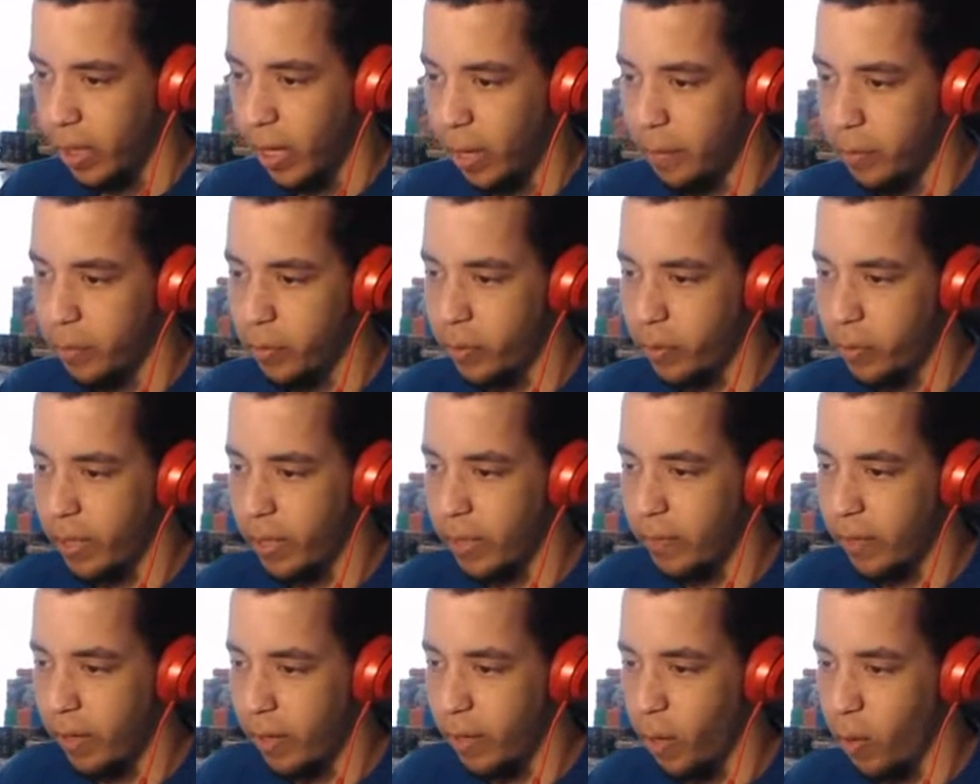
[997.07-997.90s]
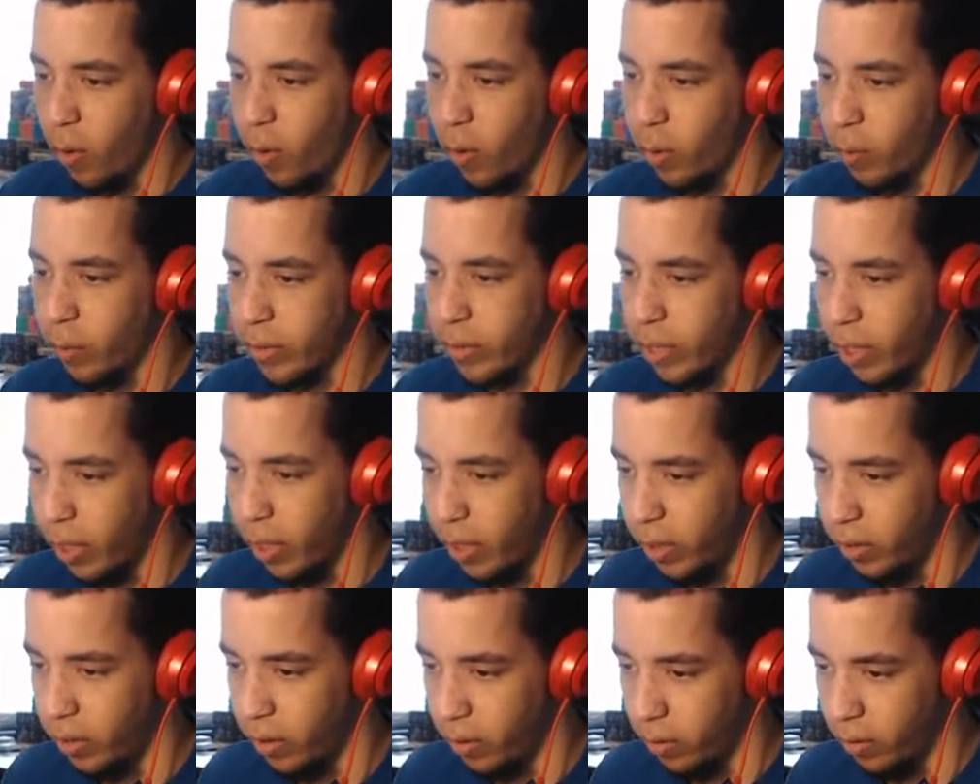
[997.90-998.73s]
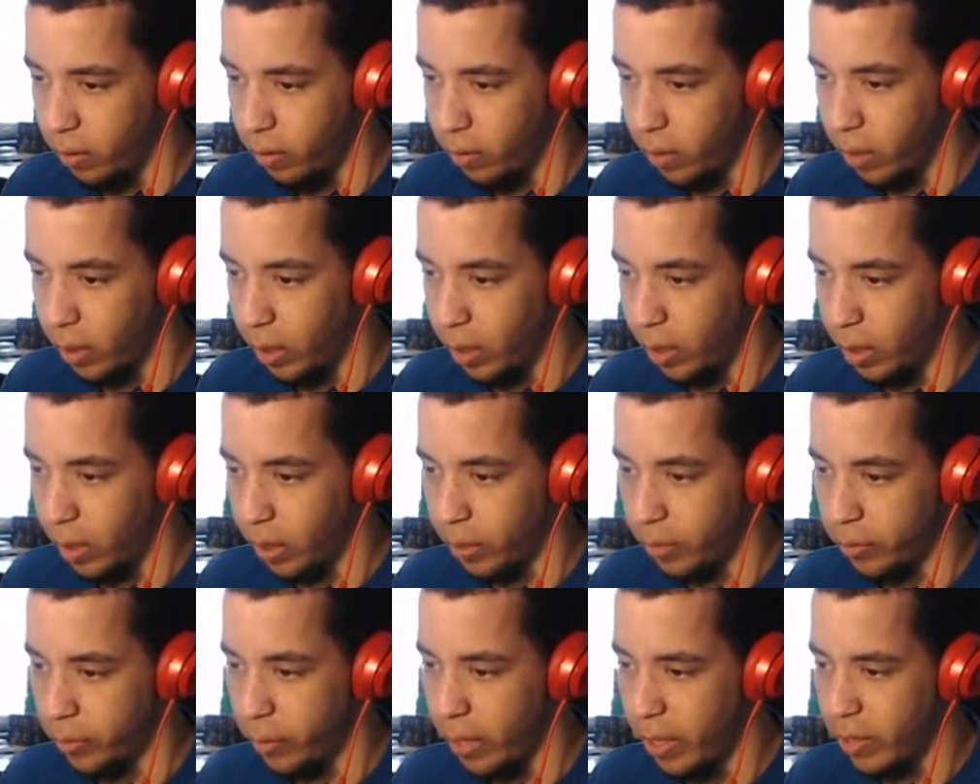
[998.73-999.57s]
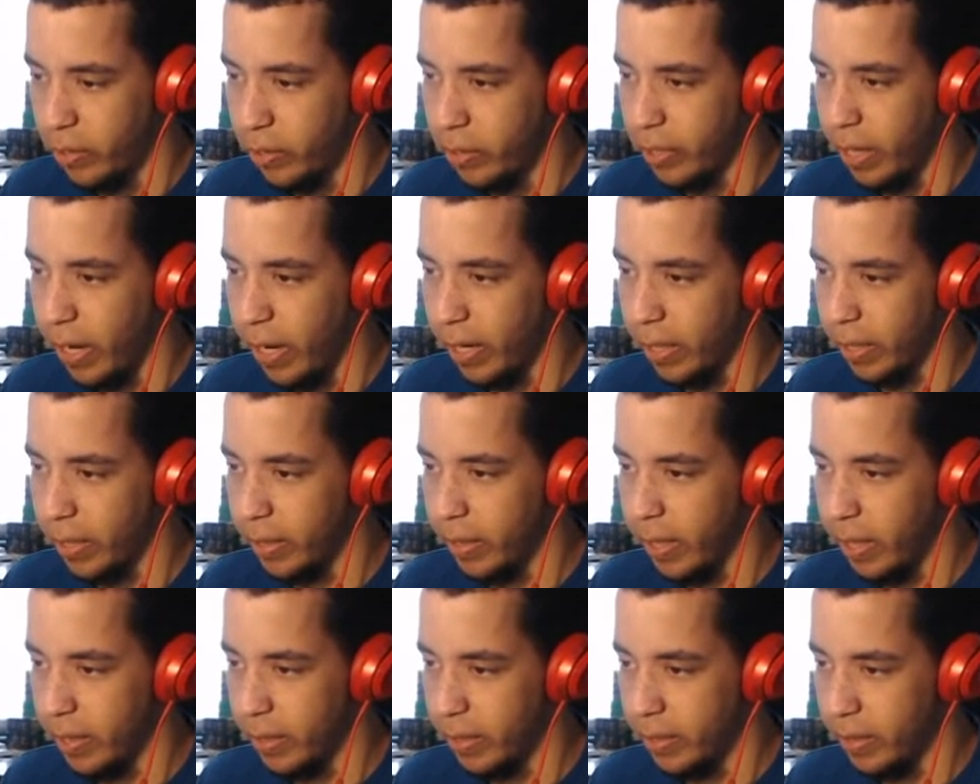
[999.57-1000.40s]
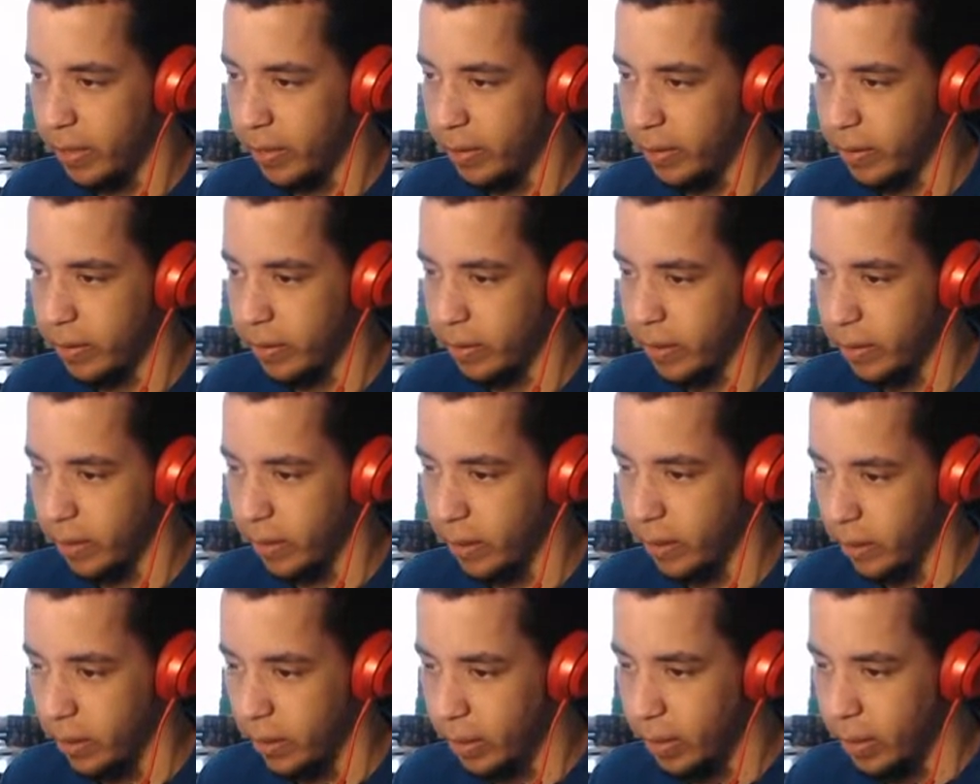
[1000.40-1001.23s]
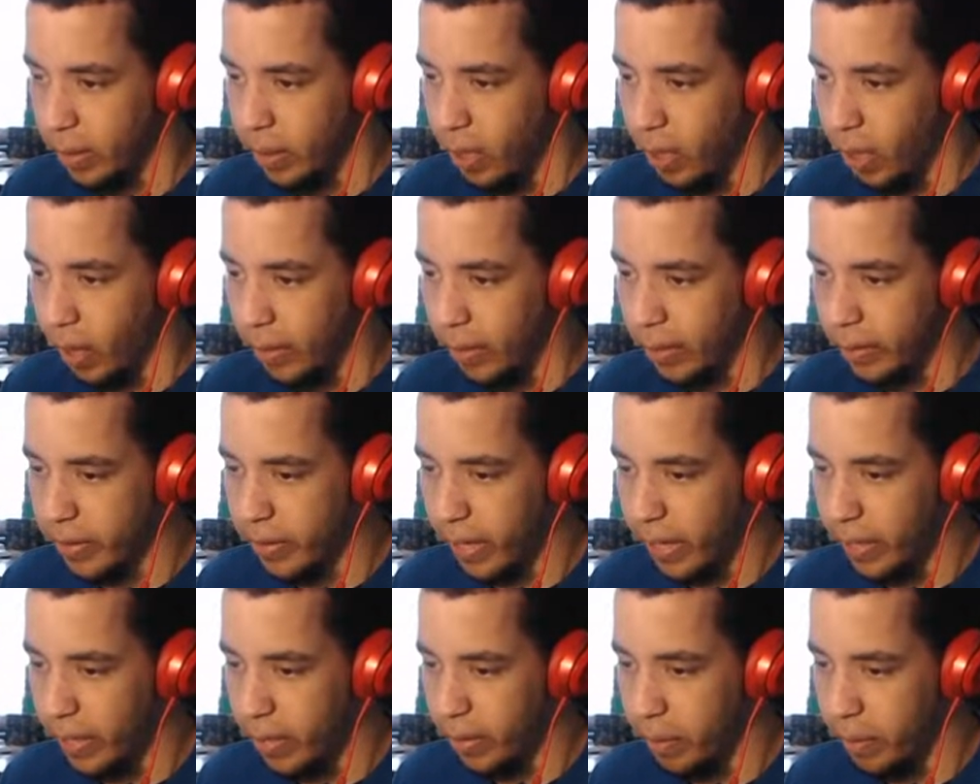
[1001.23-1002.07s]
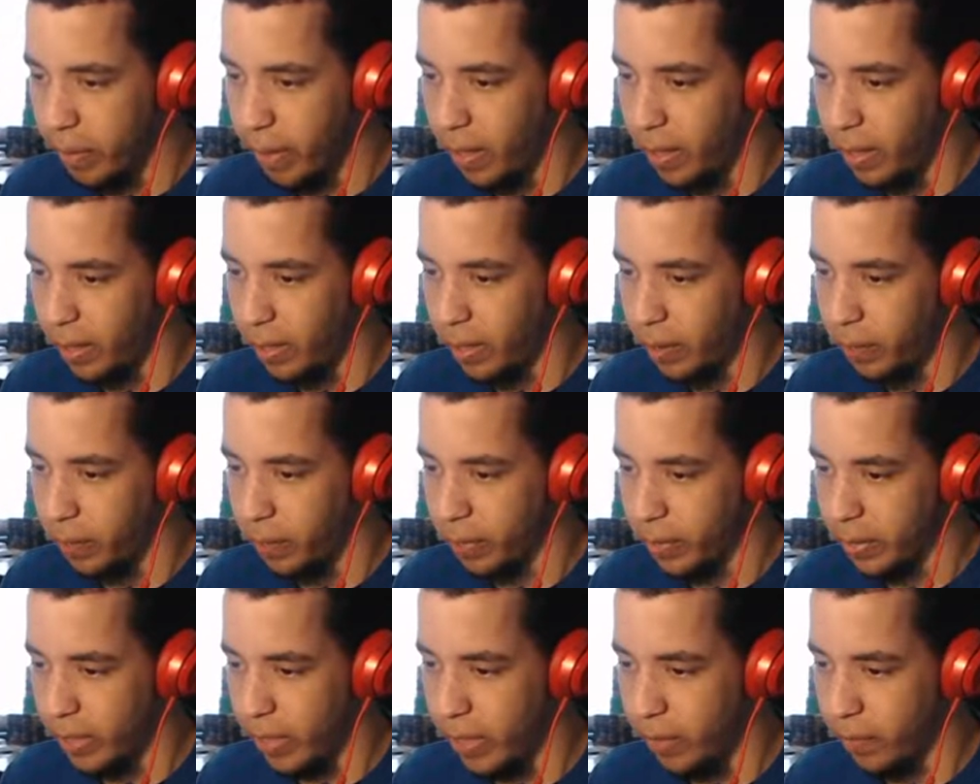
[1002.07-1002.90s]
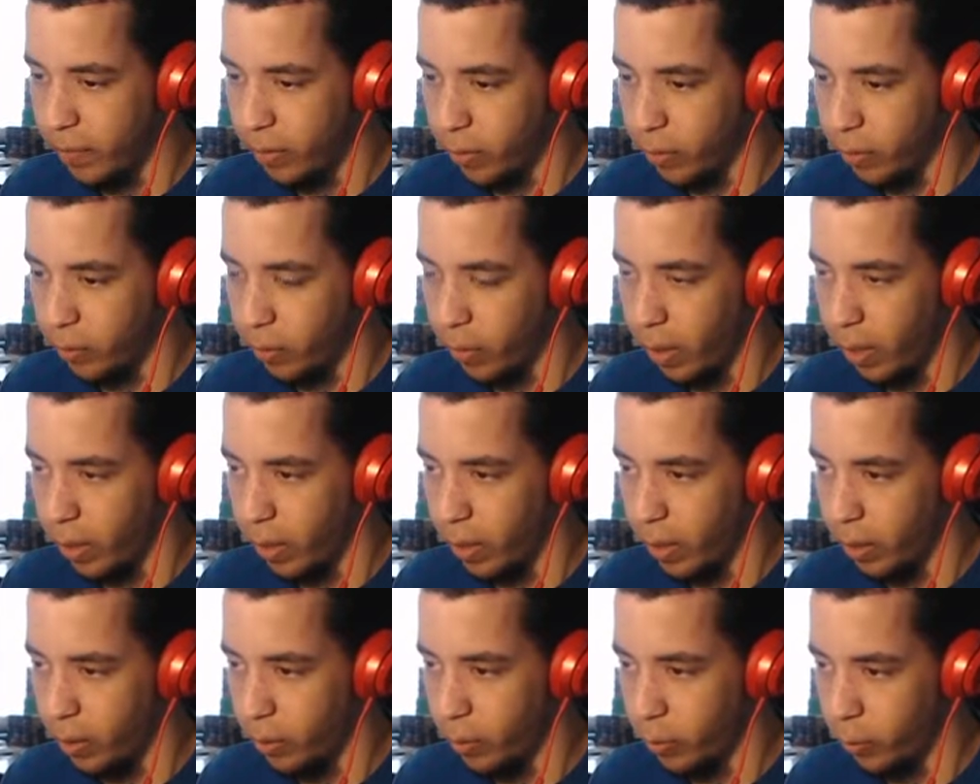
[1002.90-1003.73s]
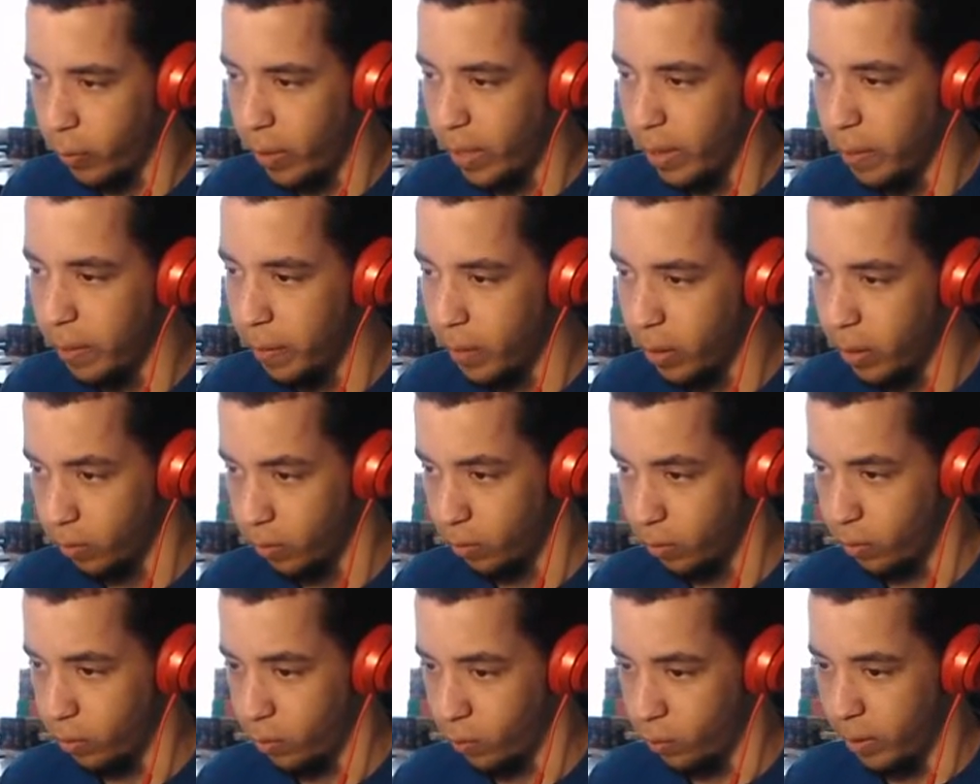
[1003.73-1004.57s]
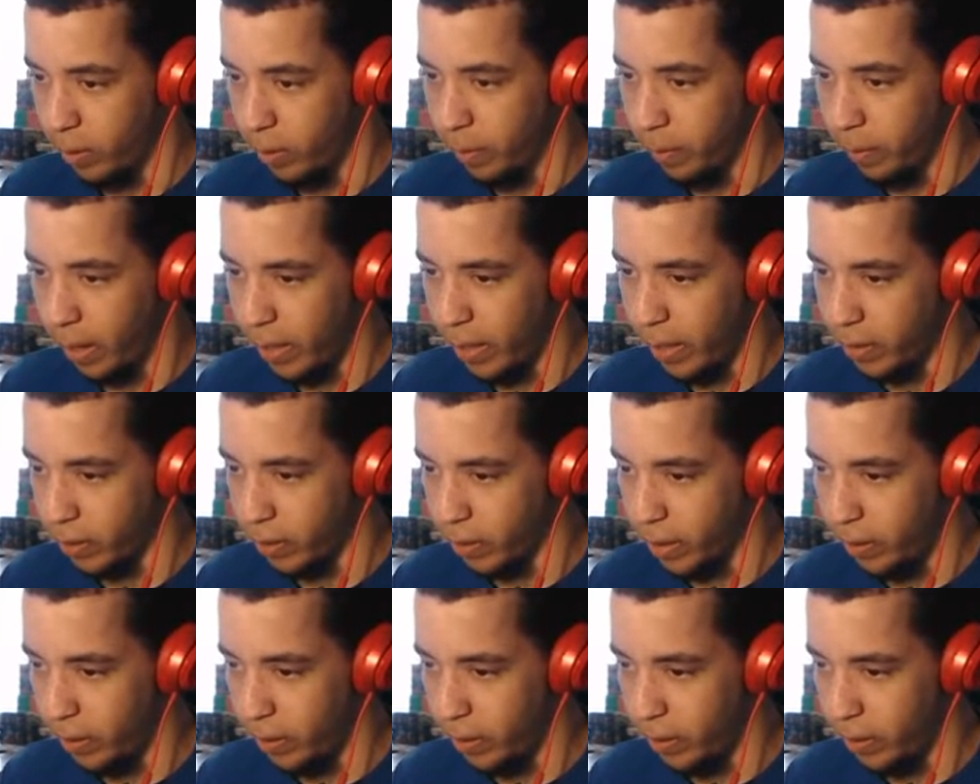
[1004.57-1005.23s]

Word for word: I'm just relieved that no one was hurt. Uh, strange attack in that sense. On this day, humanity received a, gr a grim reminder.